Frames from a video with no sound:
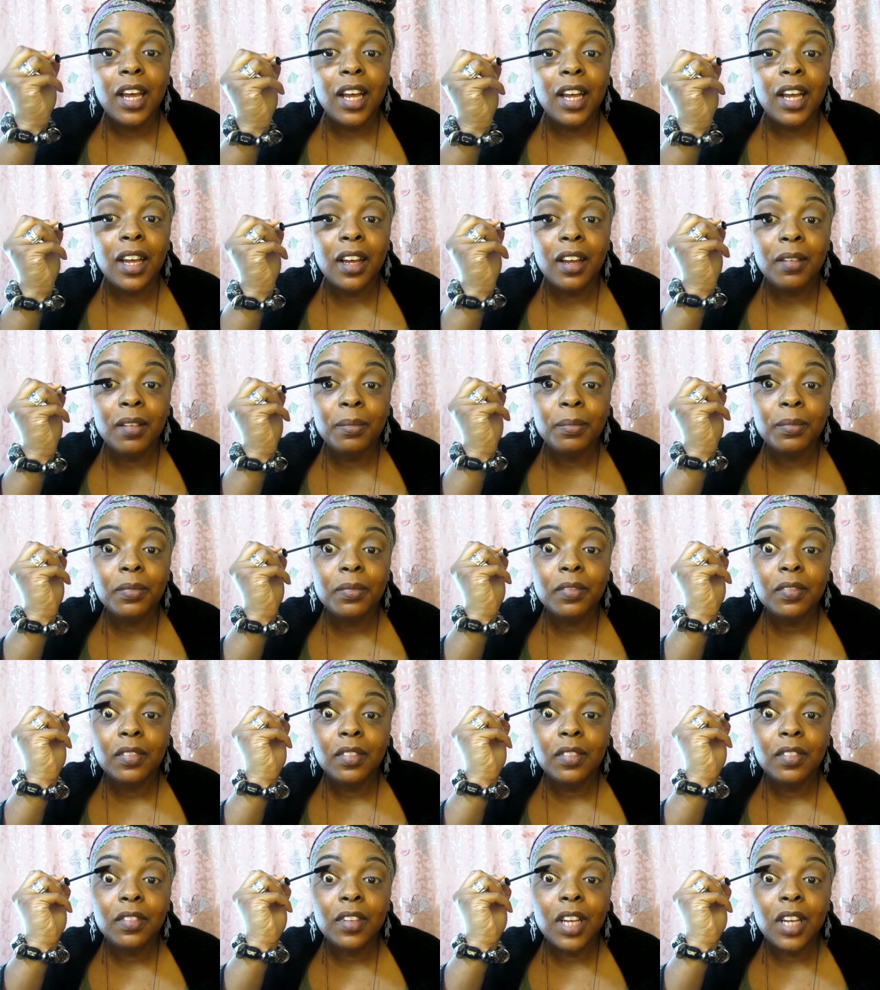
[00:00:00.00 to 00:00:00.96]
Um,
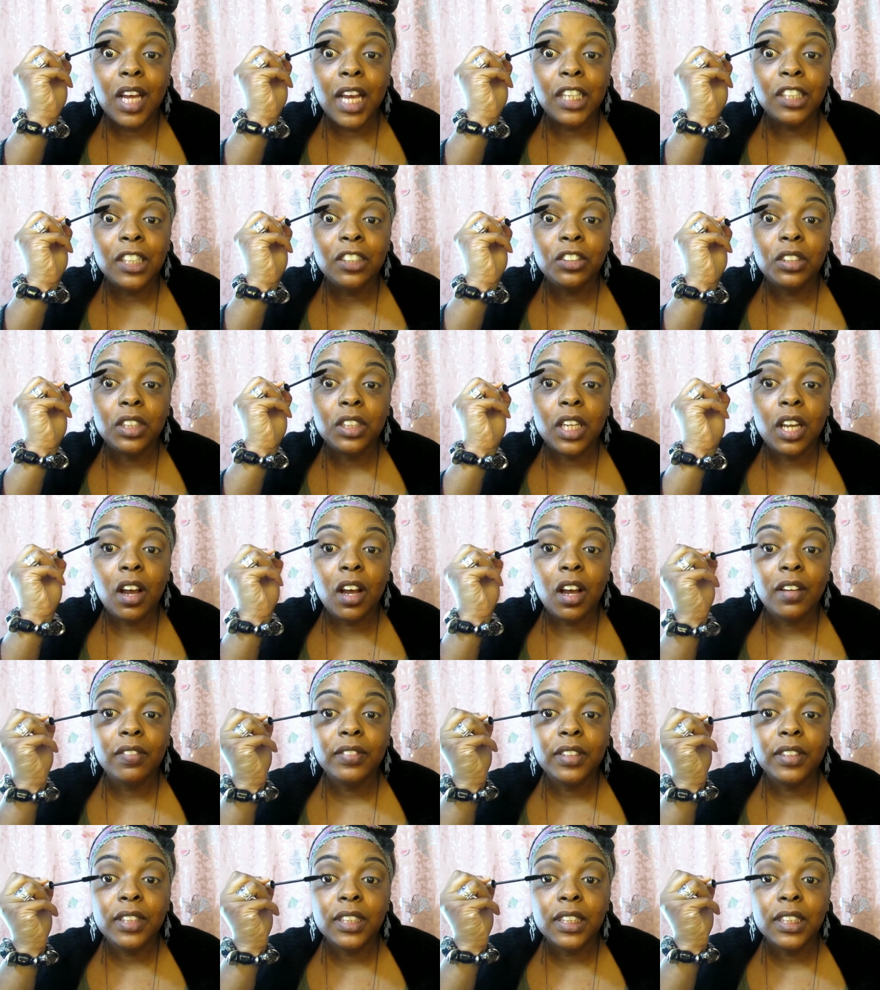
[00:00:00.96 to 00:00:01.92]
I usually
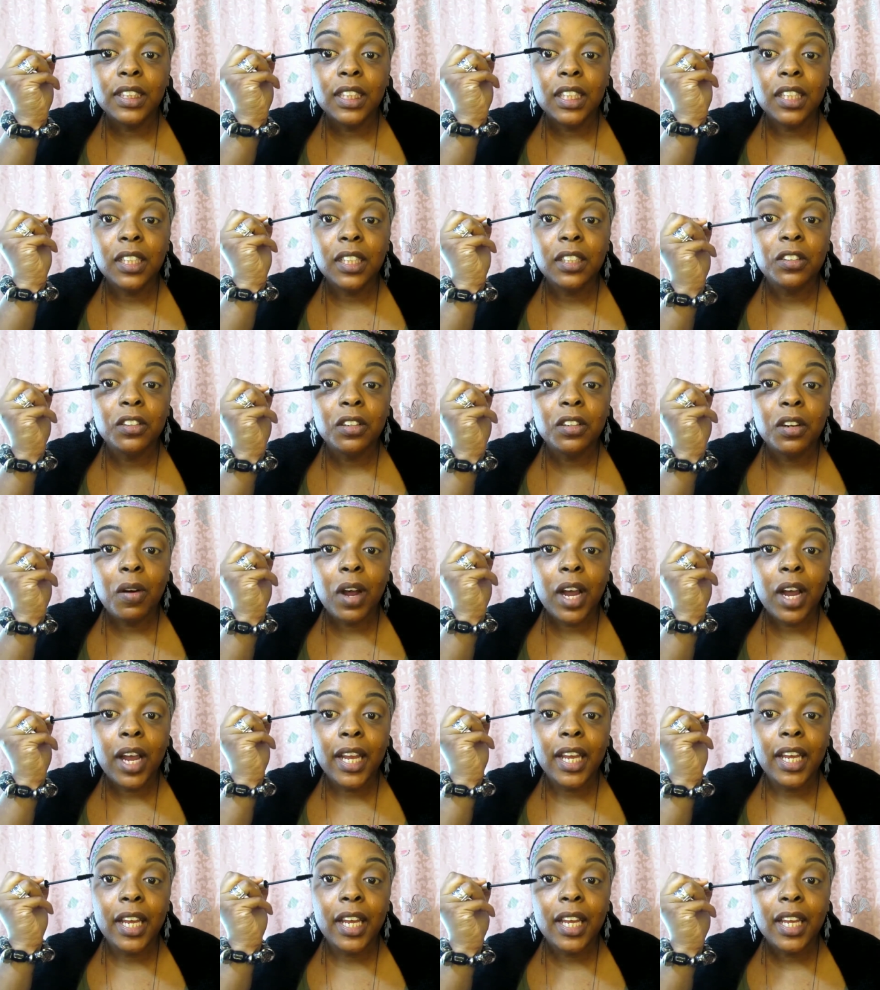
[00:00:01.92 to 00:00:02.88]
often sit a little
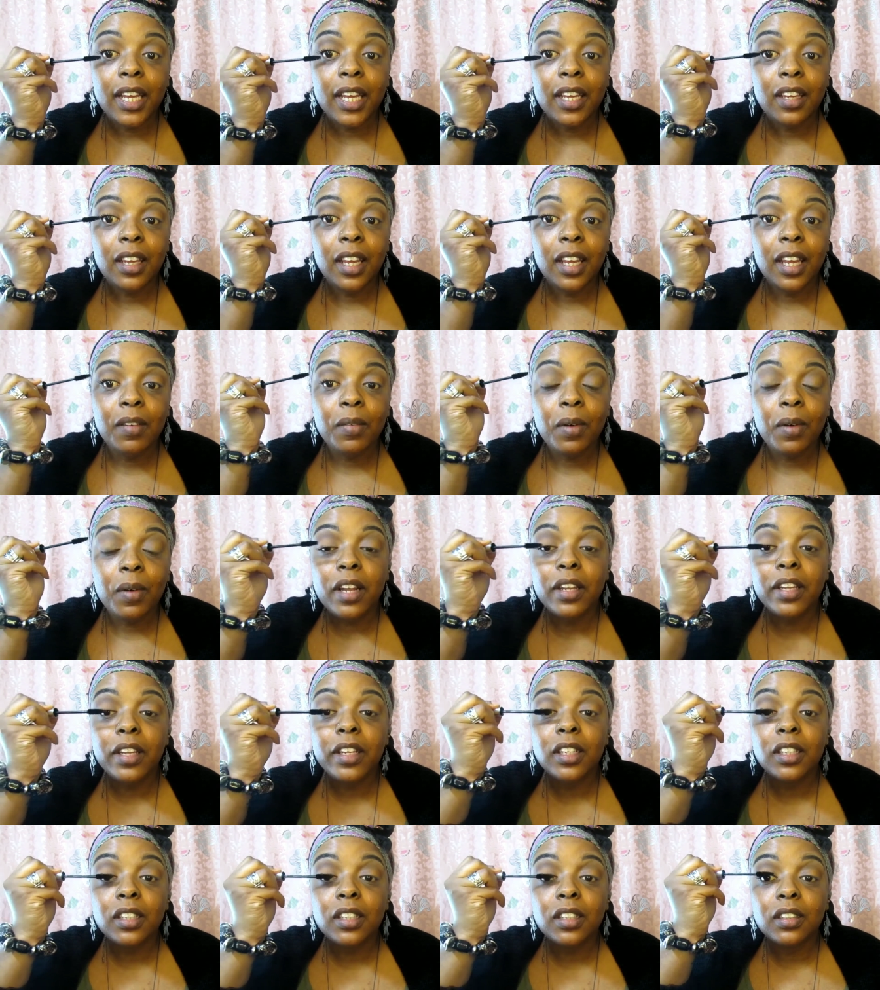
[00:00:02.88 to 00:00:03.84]
quiet while
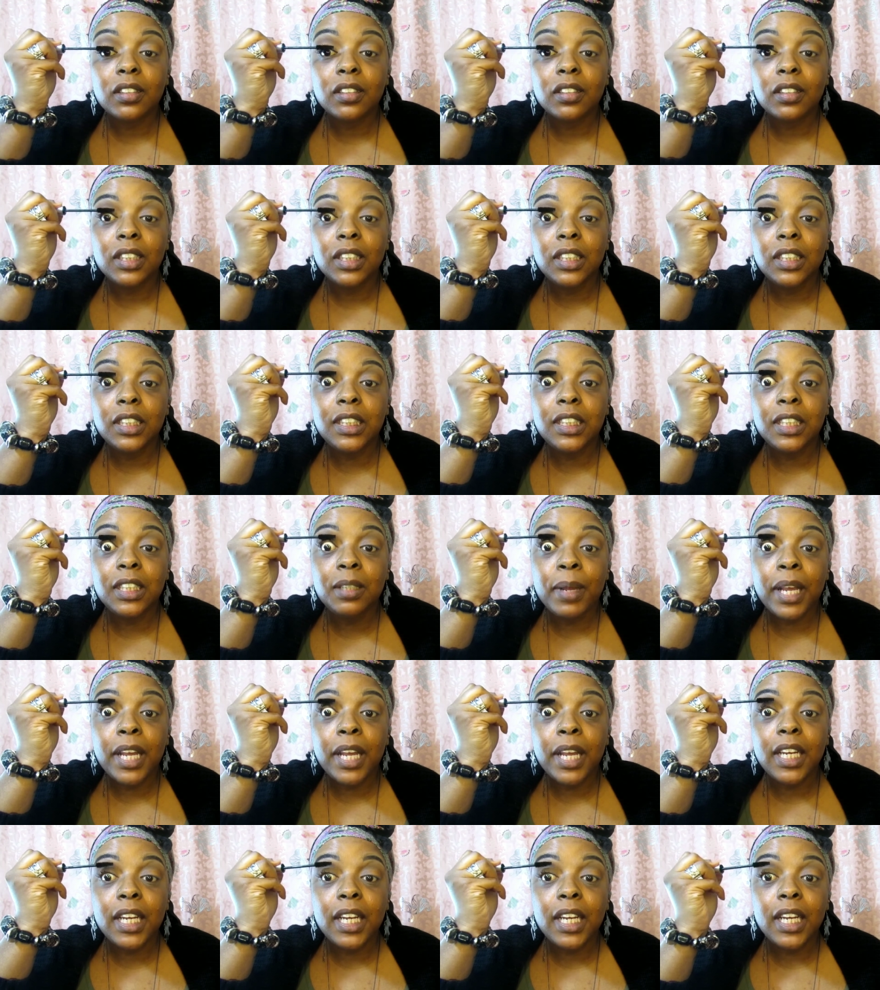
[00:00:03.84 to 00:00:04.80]
they're
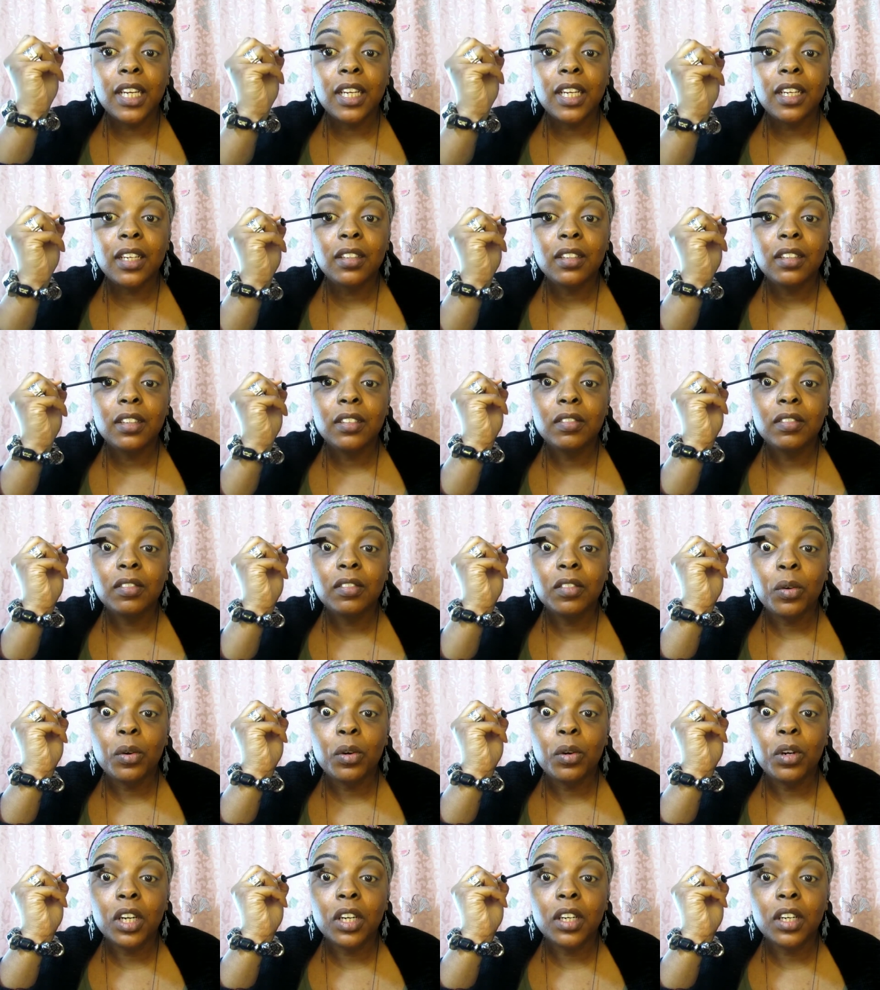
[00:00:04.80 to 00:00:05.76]
debating
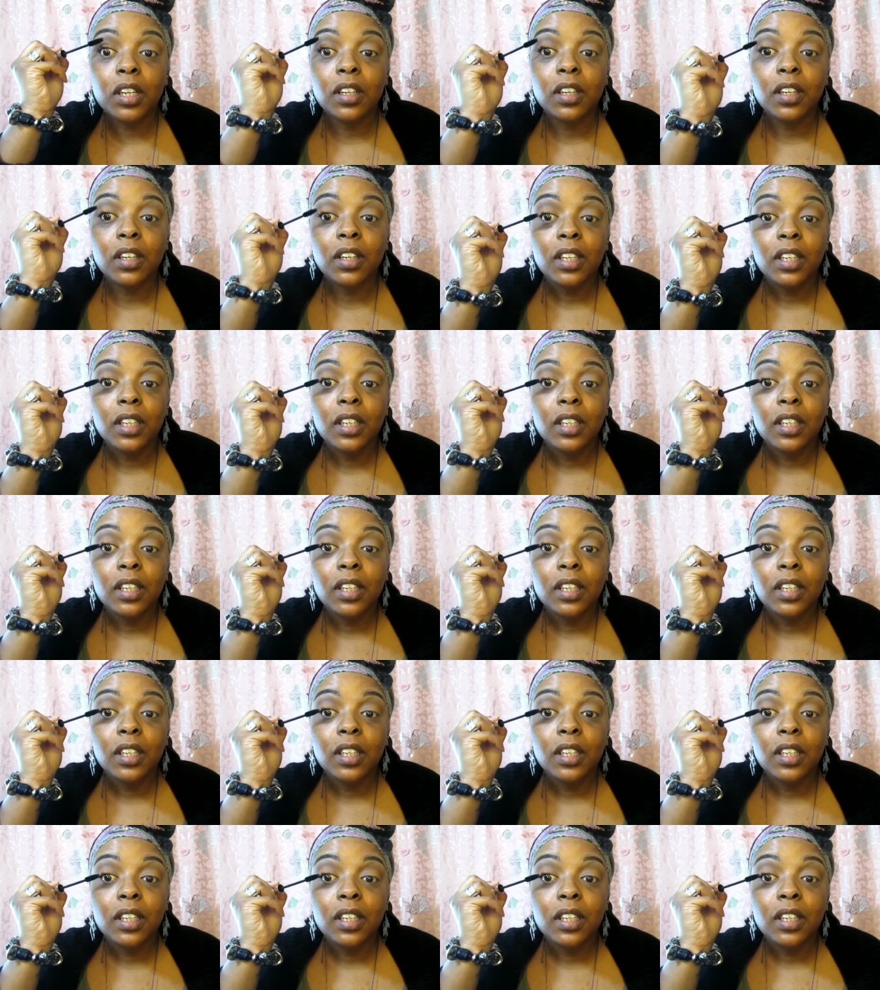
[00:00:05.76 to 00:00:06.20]
or